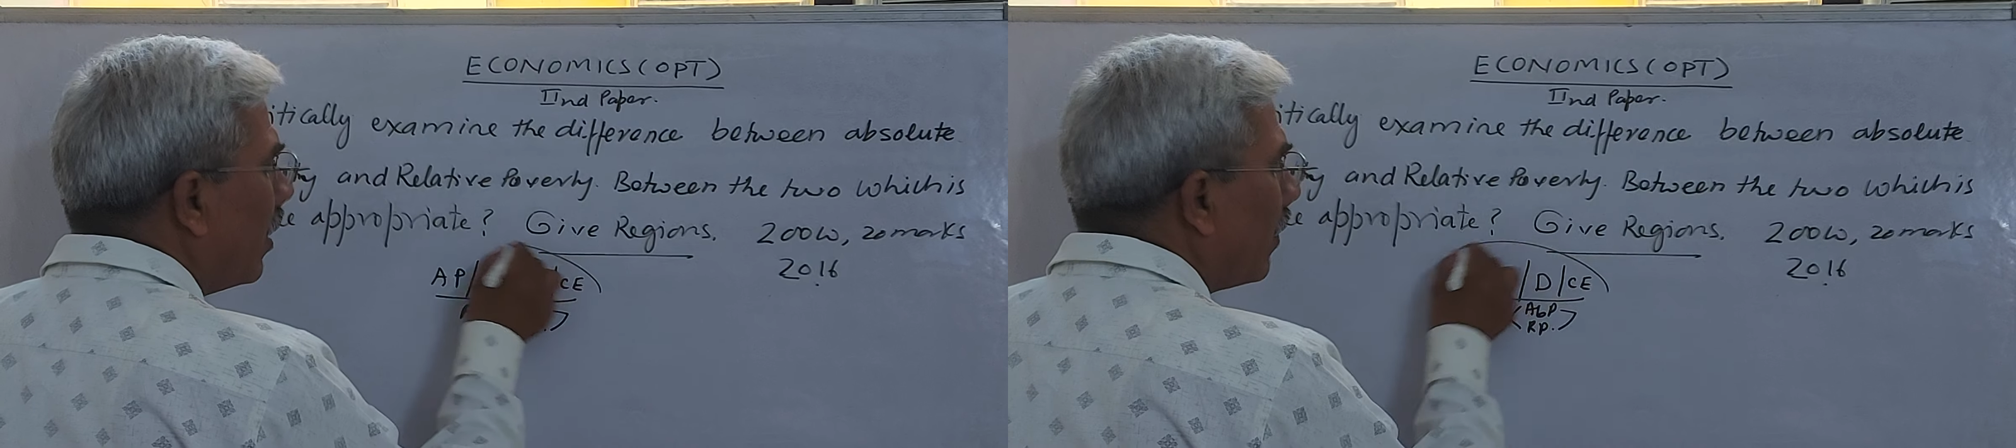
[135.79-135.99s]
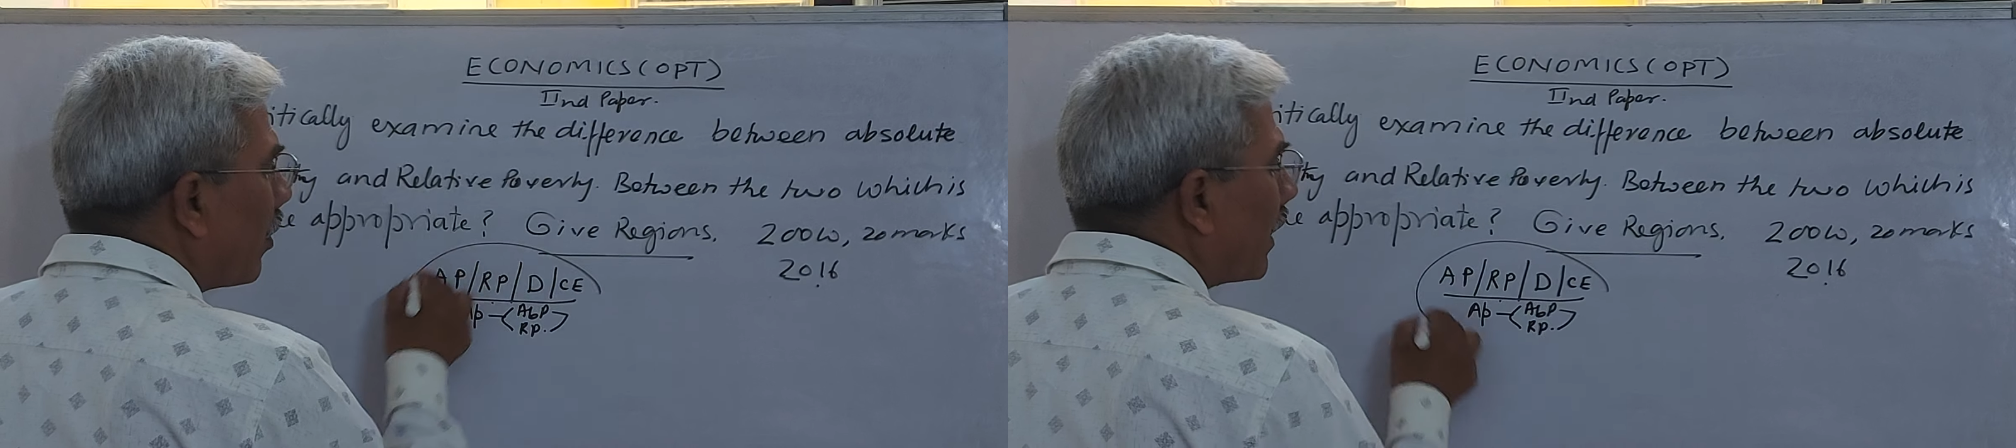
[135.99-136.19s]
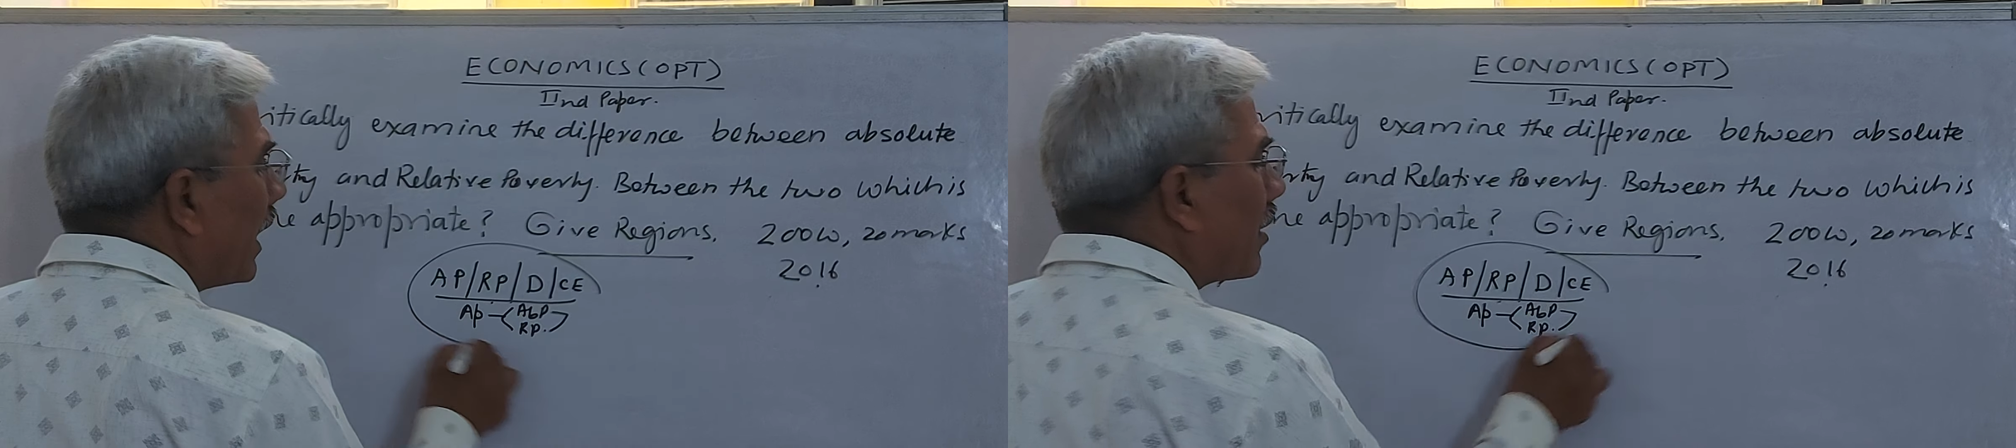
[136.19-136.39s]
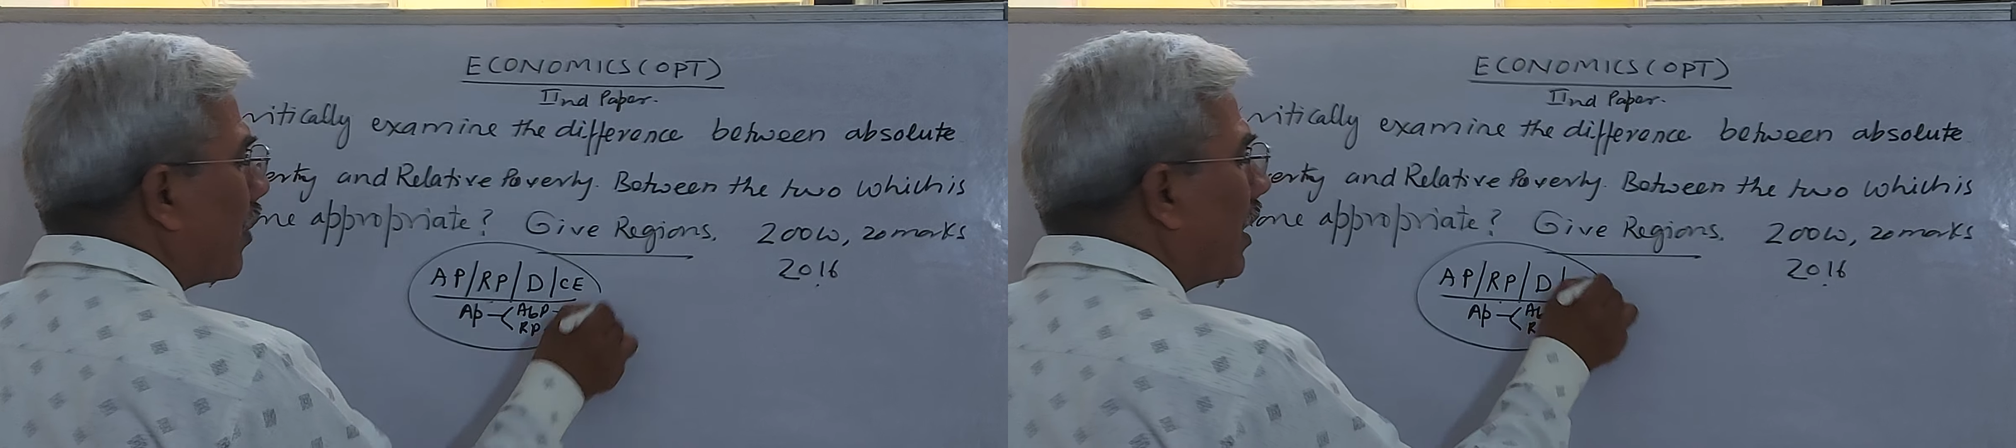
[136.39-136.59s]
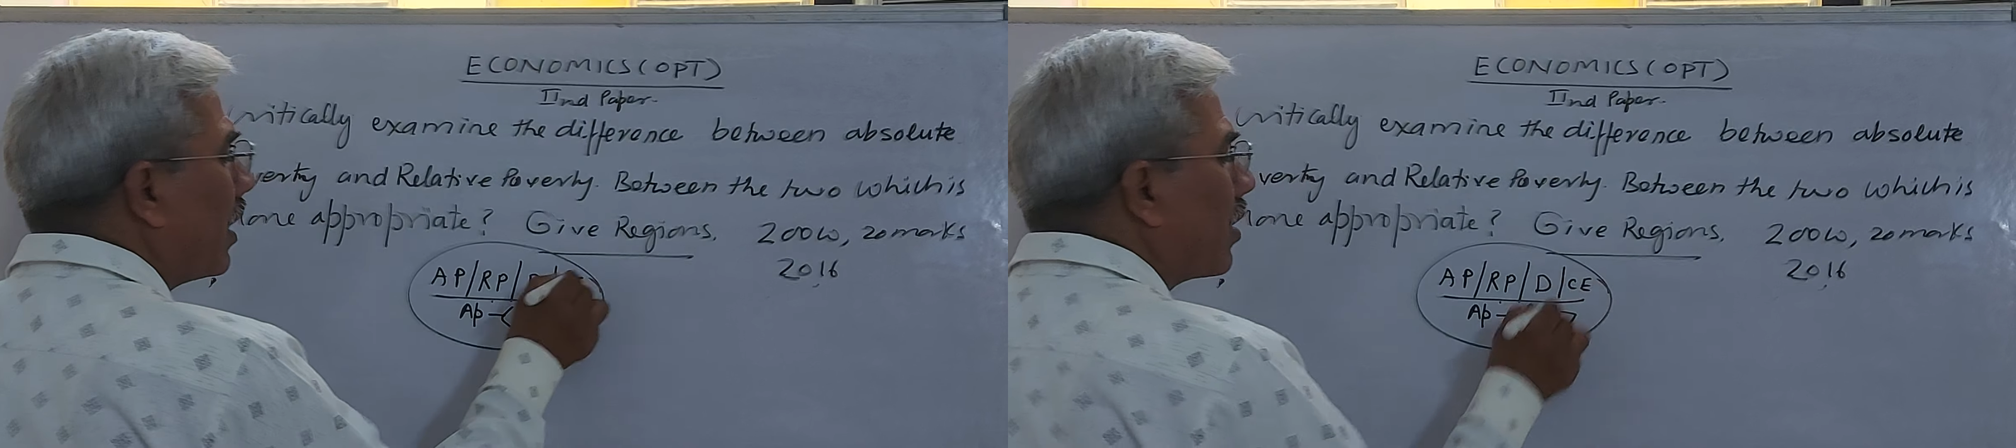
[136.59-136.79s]
for the
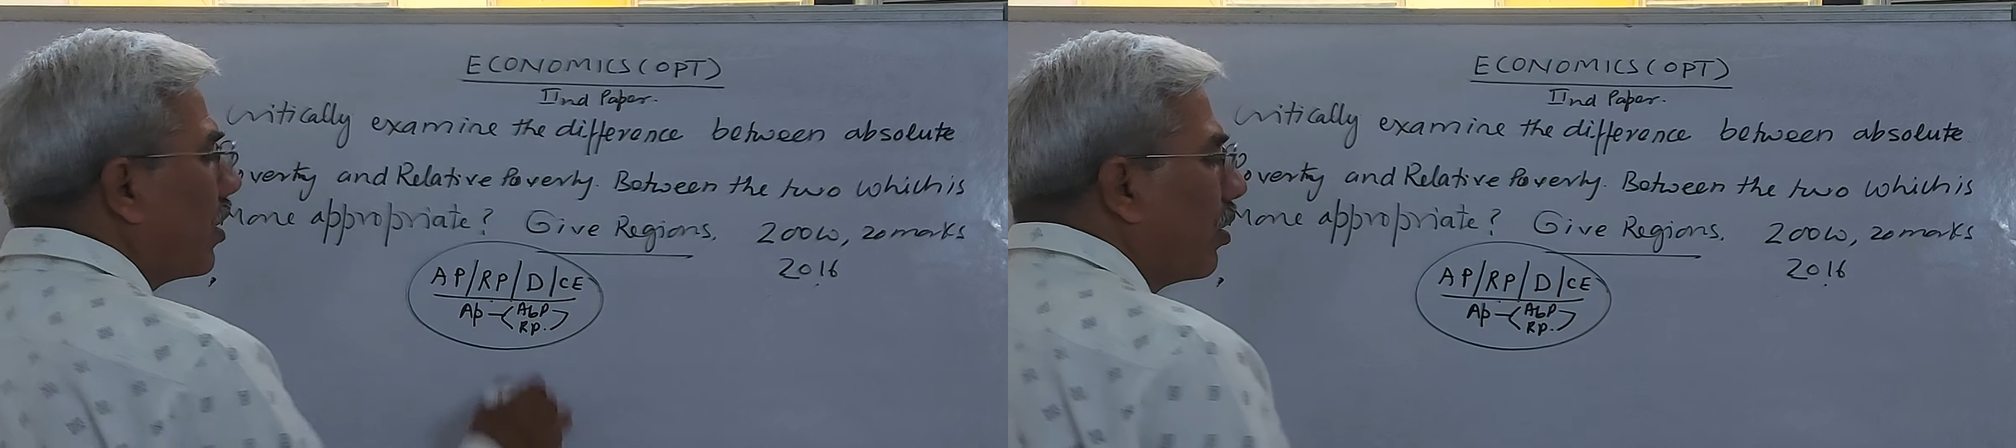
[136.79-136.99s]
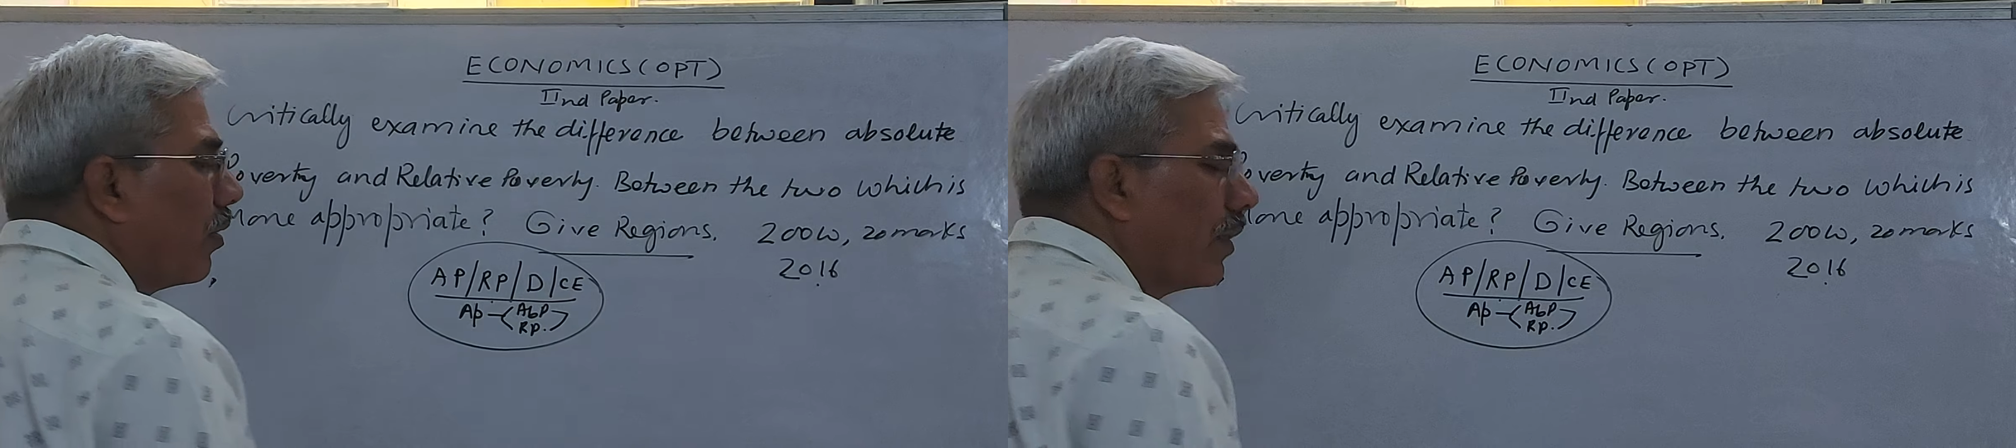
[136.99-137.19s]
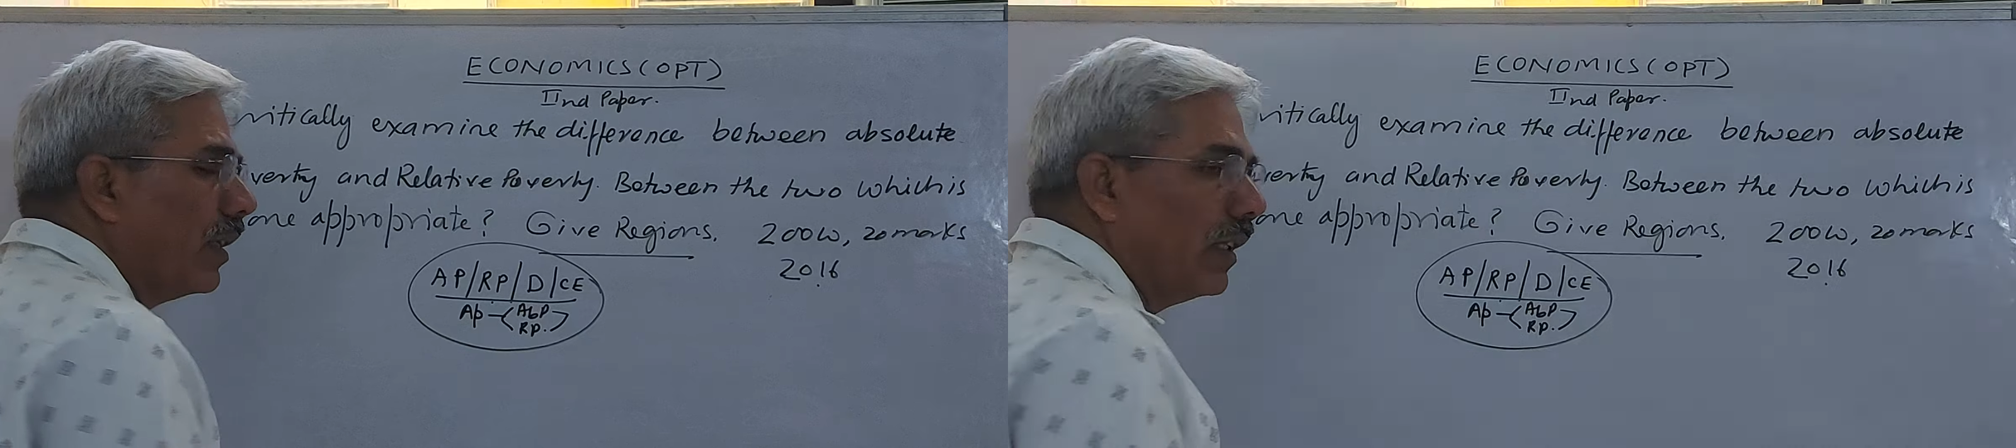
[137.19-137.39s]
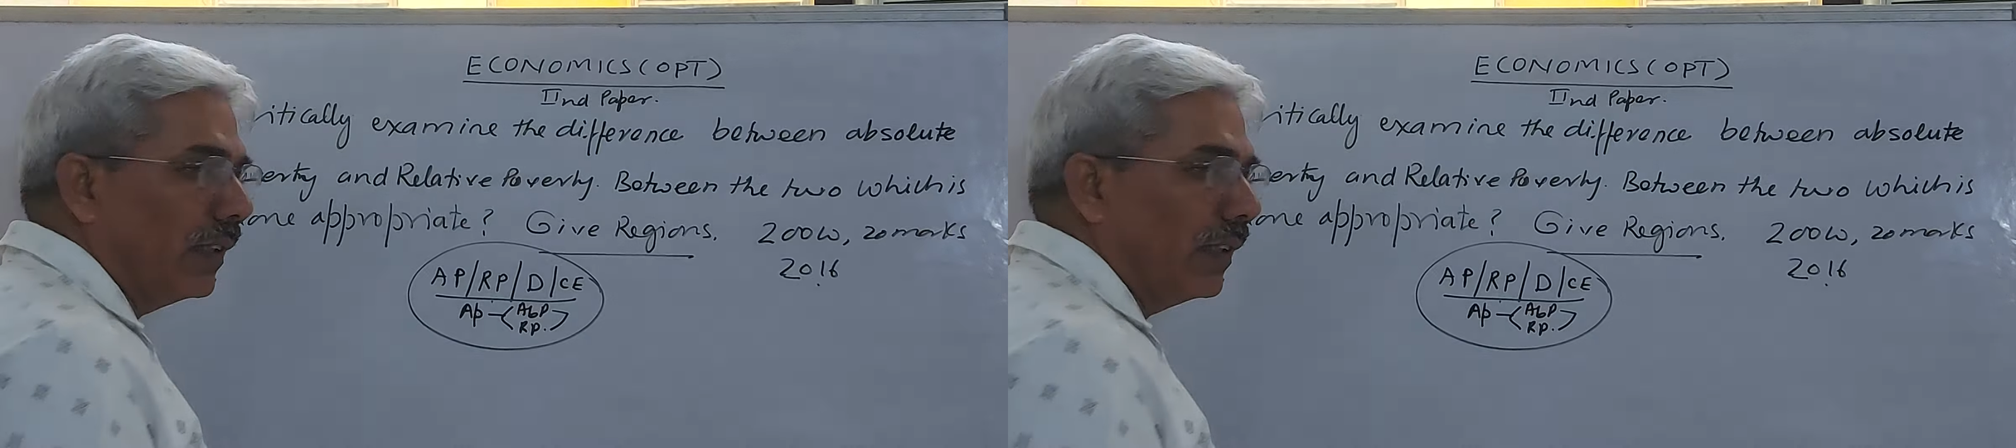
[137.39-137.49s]
explanation of